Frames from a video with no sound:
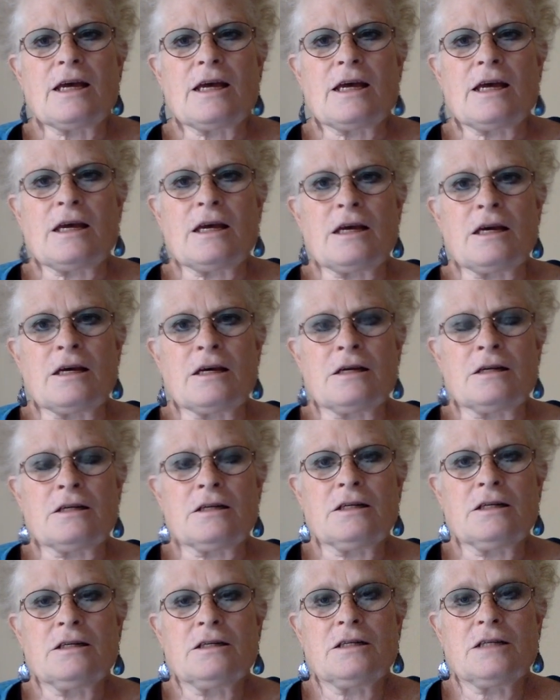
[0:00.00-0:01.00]
And
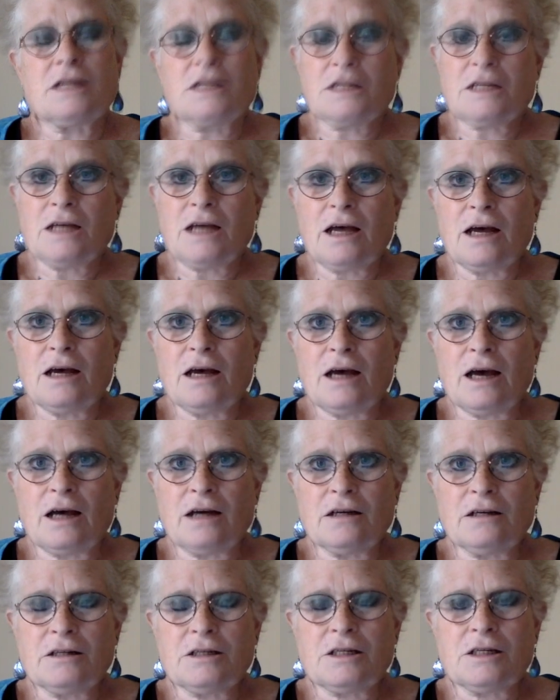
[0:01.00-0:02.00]
sex
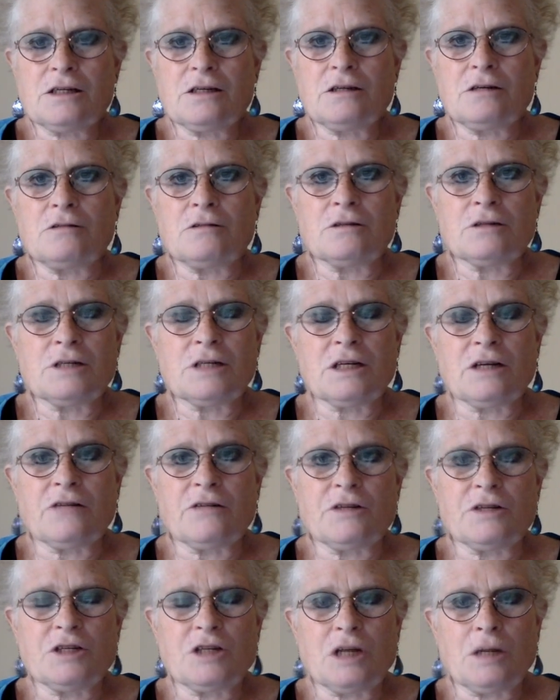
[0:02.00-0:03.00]
addicts who are sick of
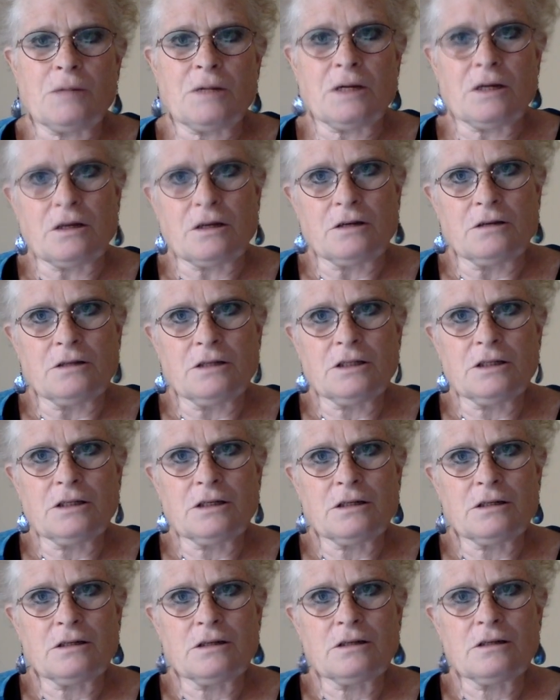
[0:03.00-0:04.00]
the shame and guilt
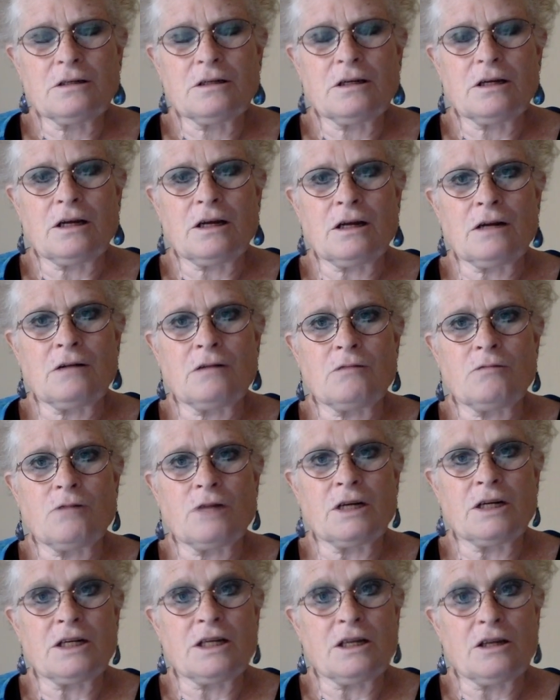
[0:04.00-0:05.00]
and
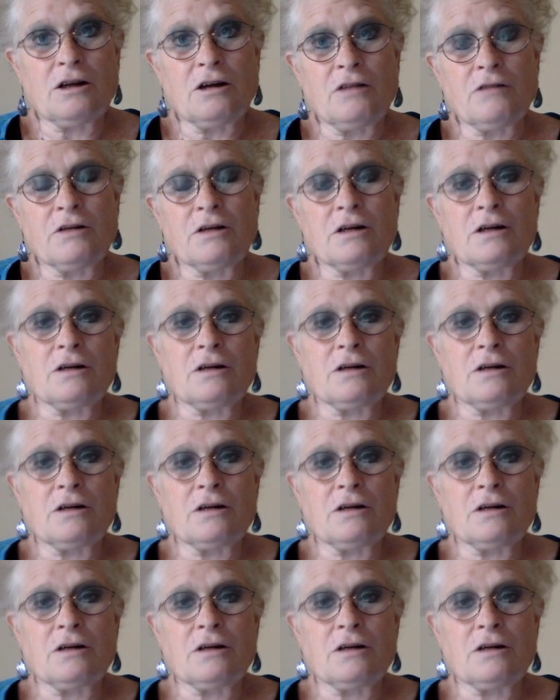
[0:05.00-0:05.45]
wanted to get over it.